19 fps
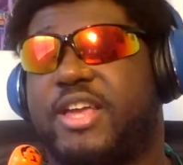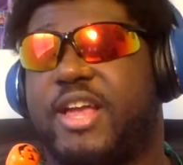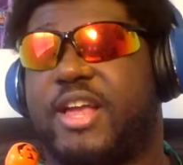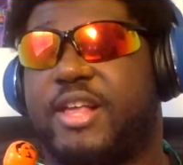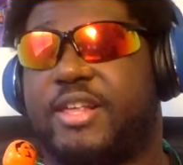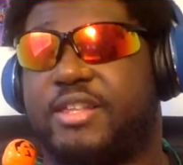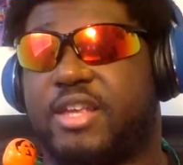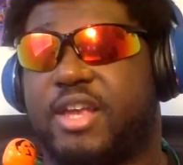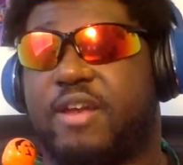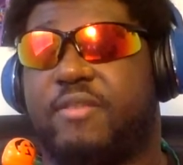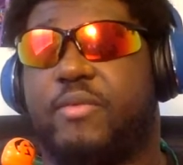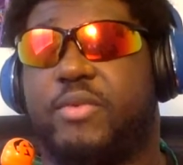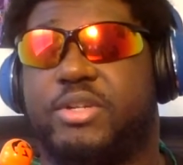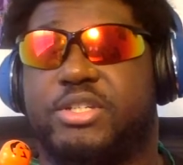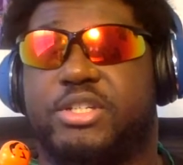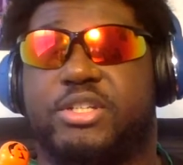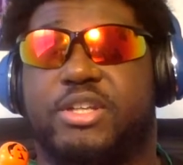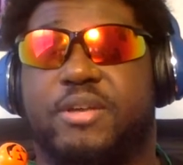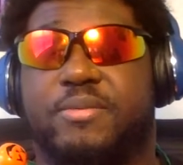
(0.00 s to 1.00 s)
has everyone
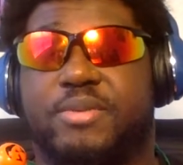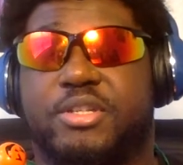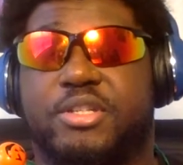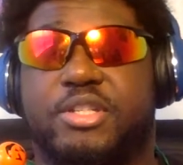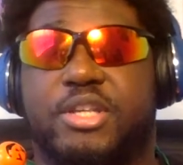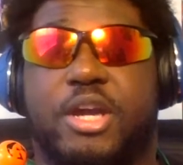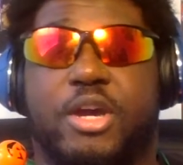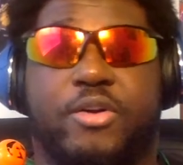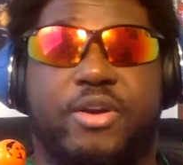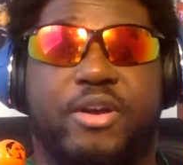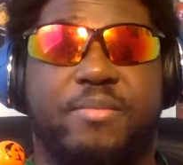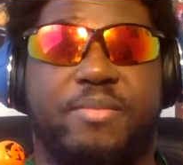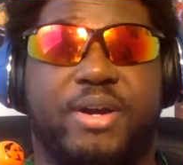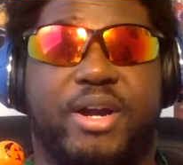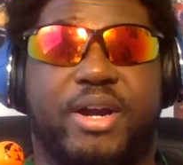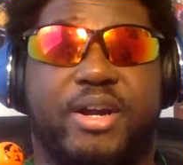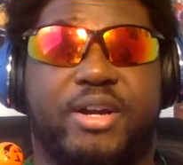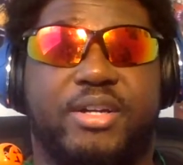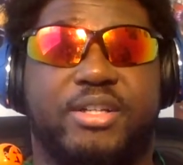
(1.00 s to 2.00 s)
she loves in the Sakura
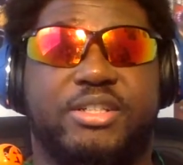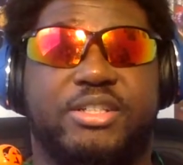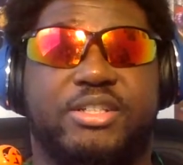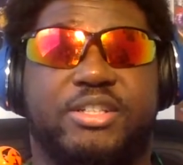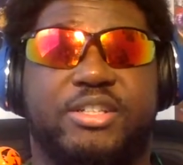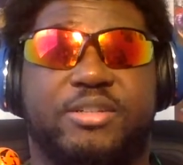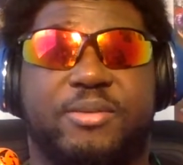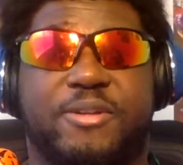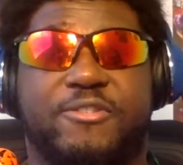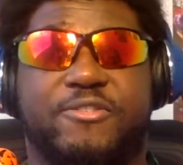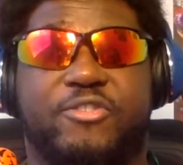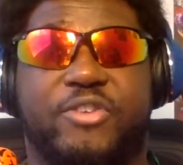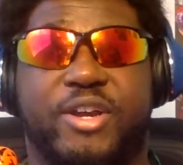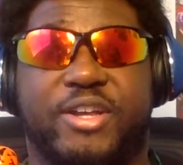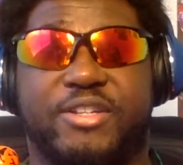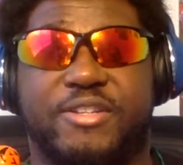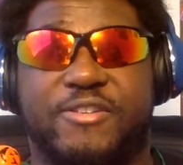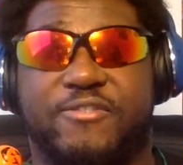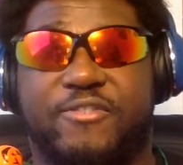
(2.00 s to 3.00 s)
Empire. She sees them as
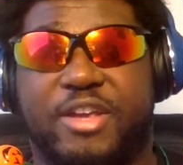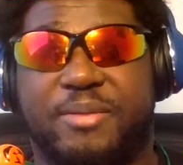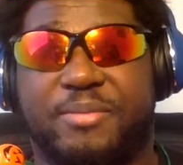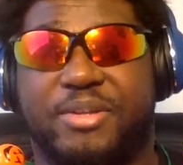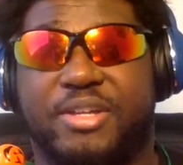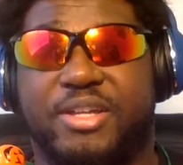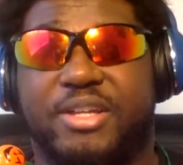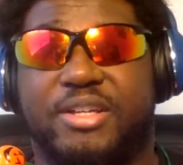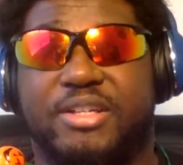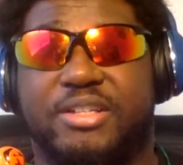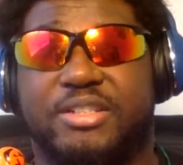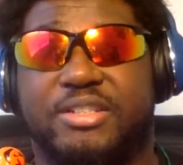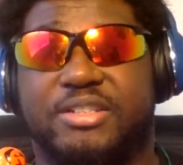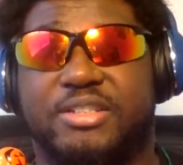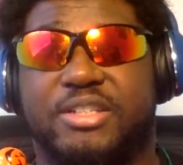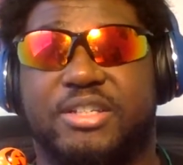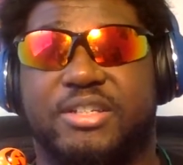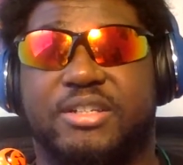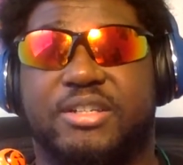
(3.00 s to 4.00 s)
friends and family.
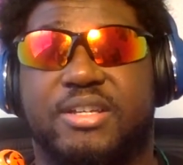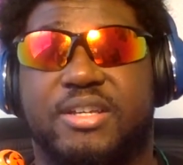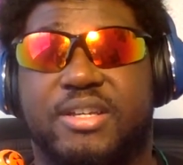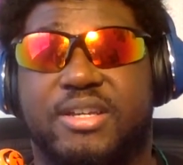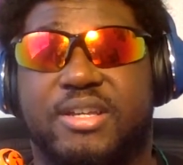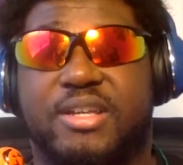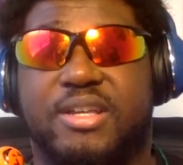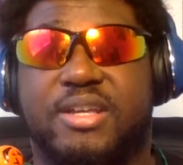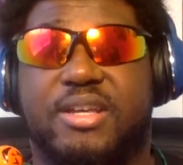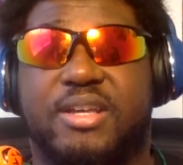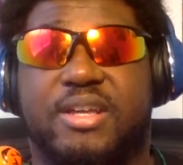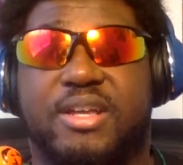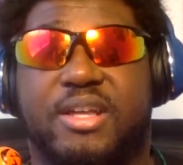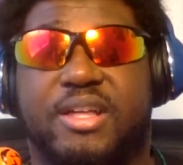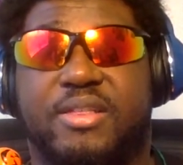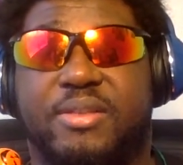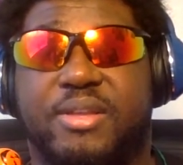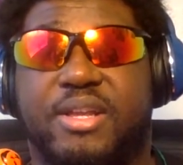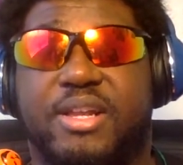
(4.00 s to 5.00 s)
And
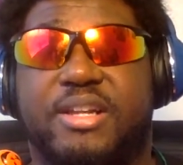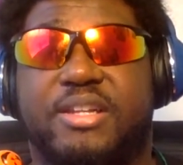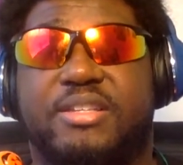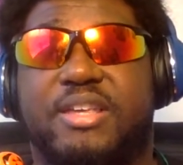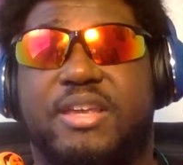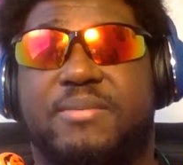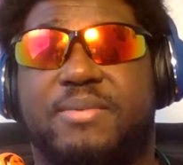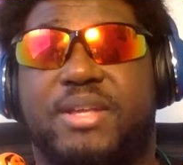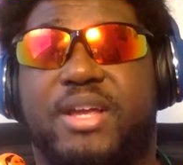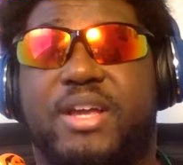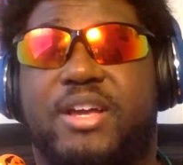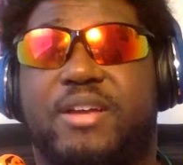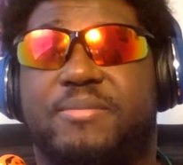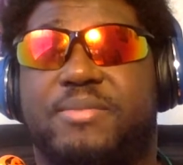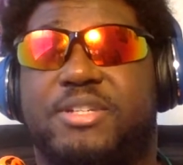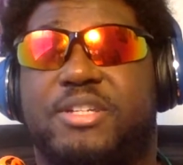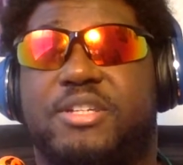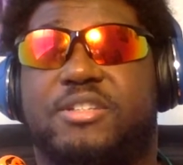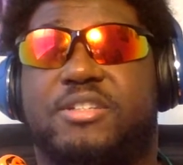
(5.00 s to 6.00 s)
then at the same time,
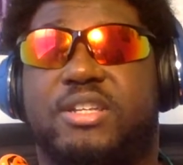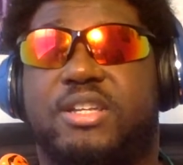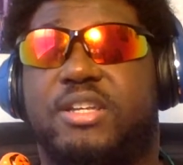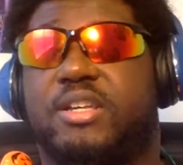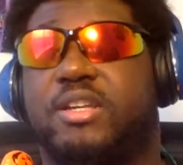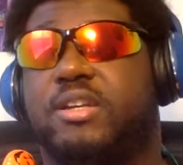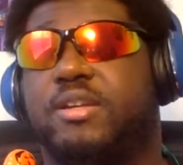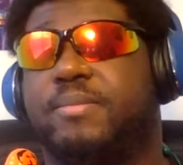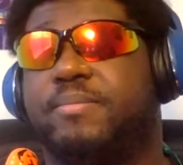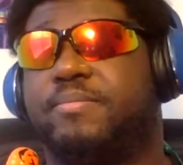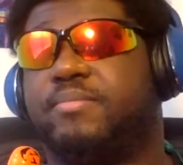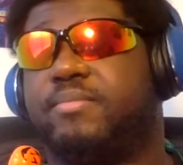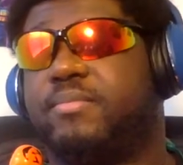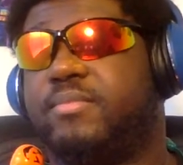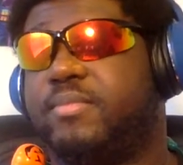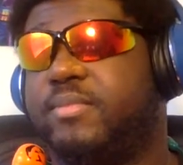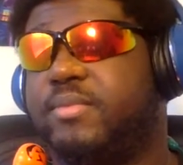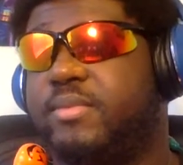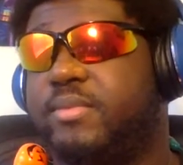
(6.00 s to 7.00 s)
she's thinking,
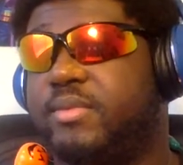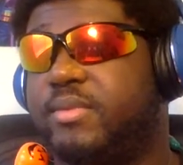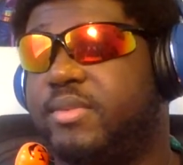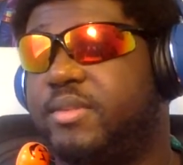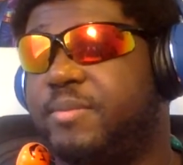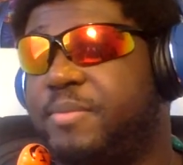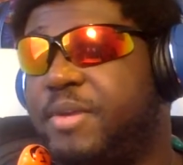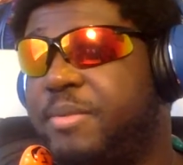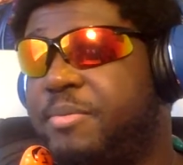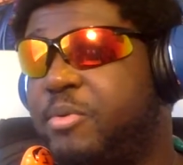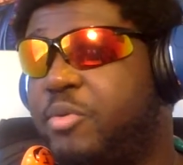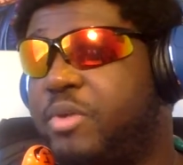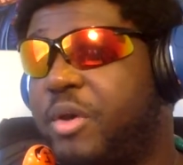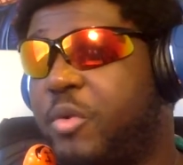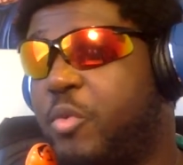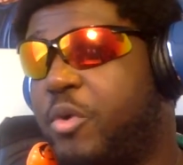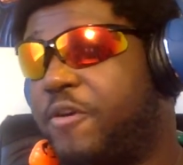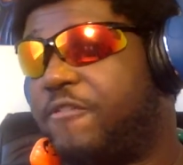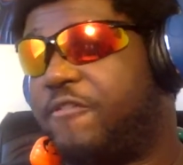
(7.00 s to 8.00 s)
people
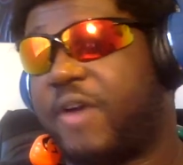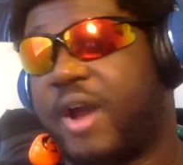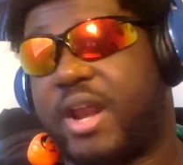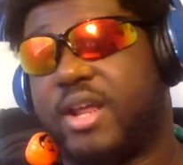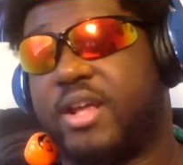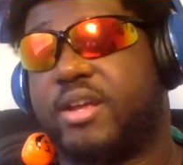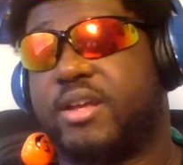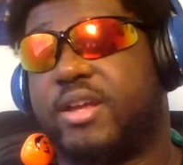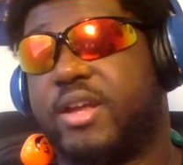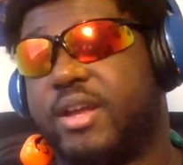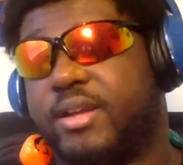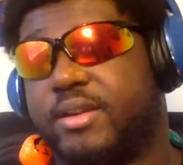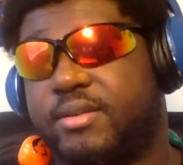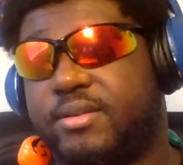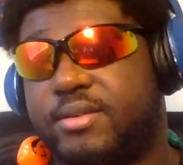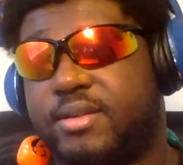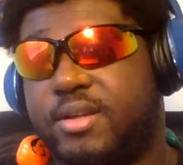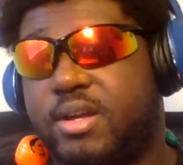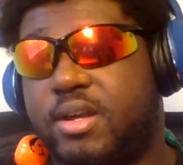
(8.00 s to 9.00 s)
that we're fighting
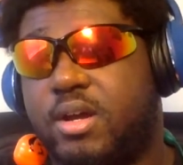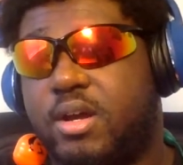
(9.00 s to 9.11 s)
against